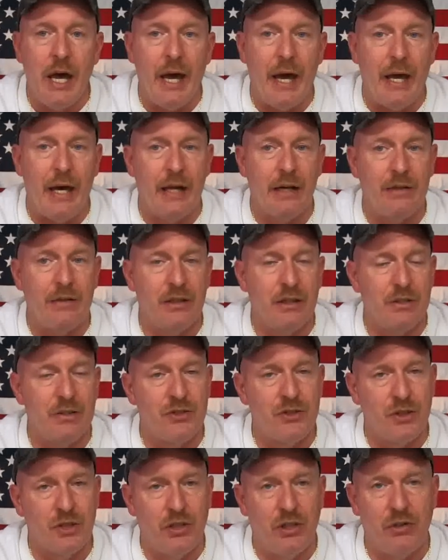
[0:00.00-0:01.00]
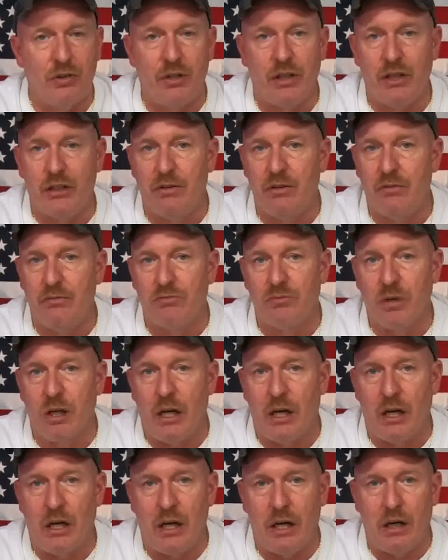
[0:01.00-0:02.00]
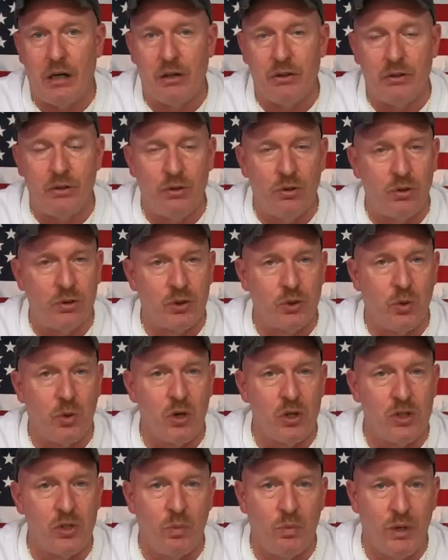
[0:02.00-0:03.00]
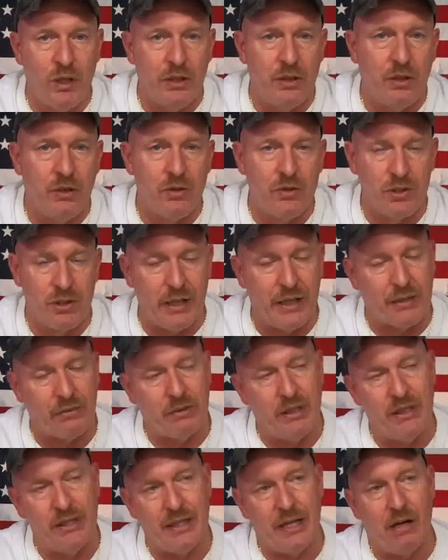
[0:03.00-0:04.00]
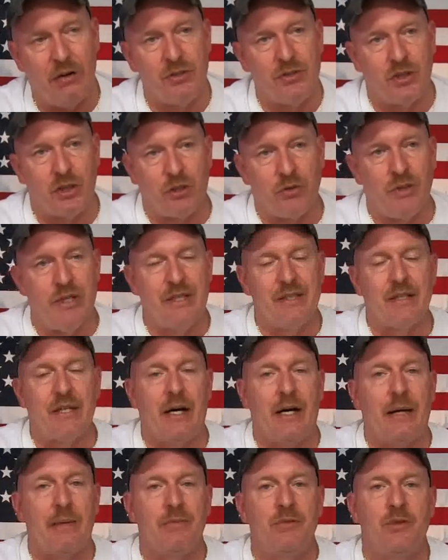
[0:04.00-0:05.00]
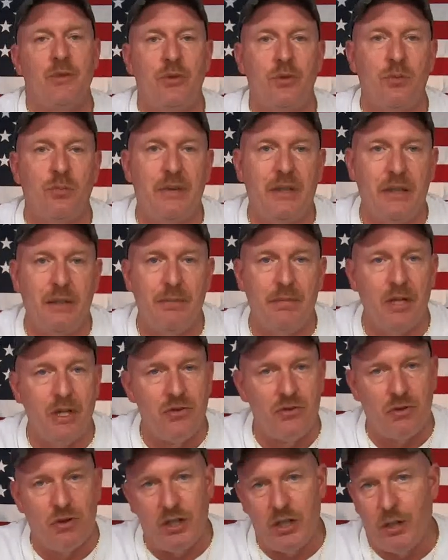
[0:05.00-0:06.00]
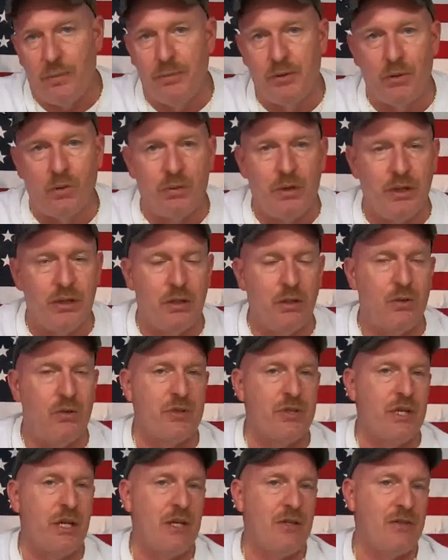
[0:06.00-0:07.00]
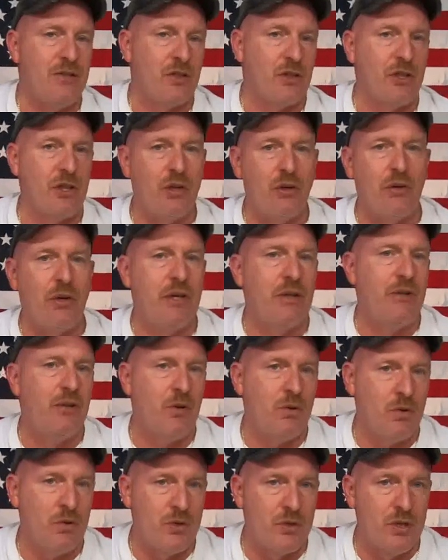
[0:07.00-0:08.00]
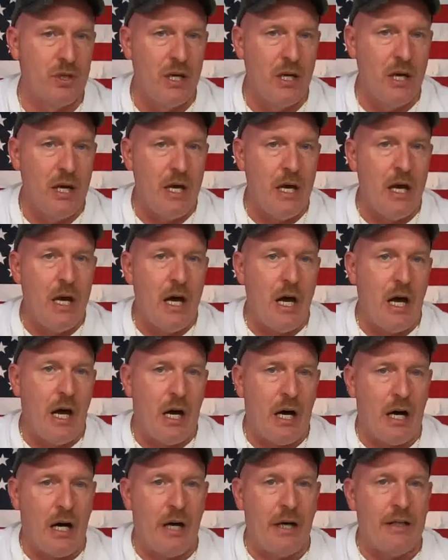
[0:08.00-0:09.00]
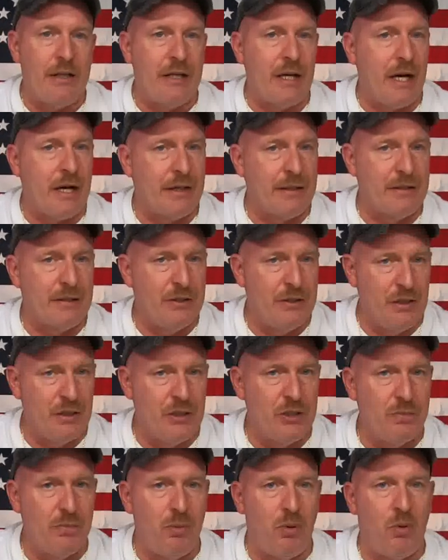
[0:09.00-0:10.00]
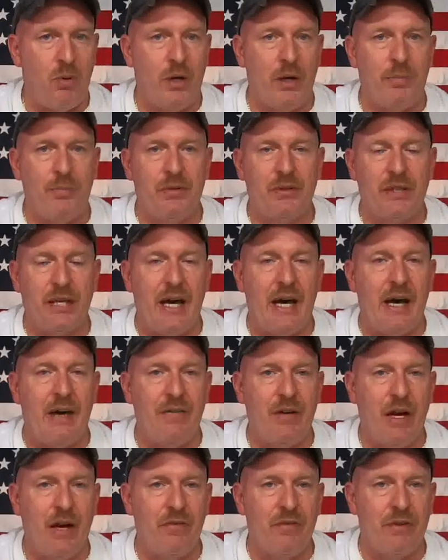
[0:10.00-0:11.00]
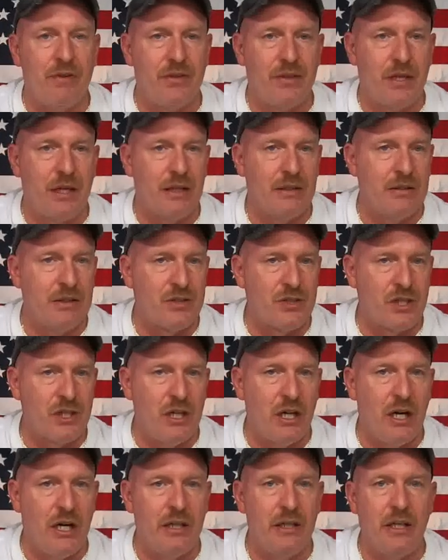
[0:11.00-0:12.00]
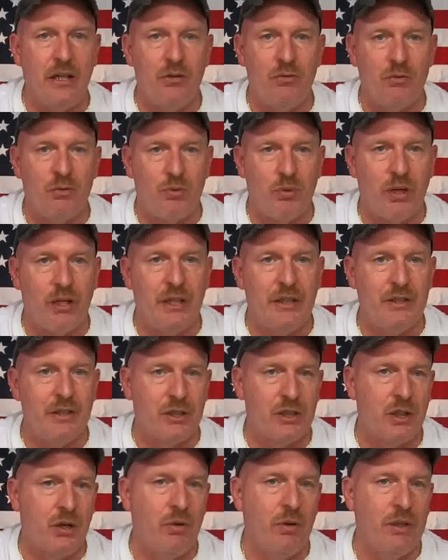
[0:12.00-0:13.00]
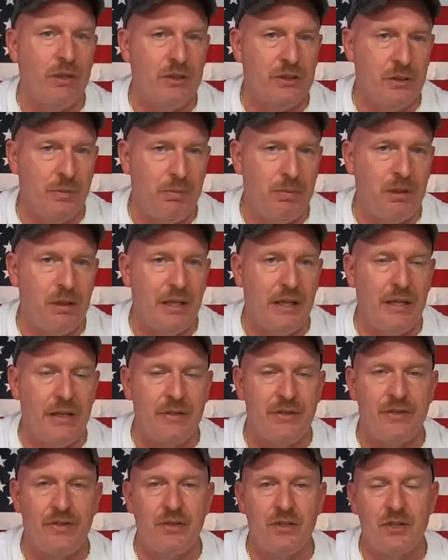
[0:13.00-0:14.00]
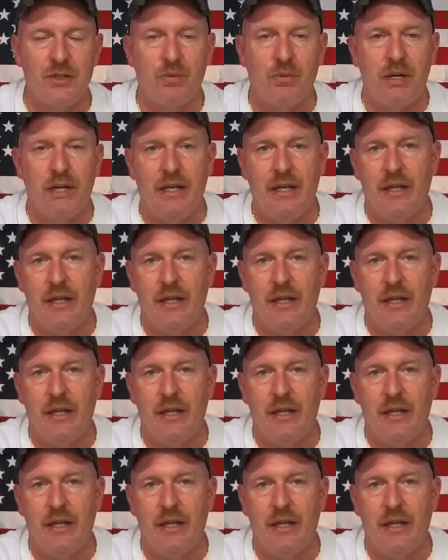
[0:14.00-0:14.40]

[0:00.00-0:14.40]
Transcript: And then securing uh, your doors and windows. Like right now is a great time to be measuring up your windows and securing those Uh, not at this point, but to have everything that's cut and ready to go into place this way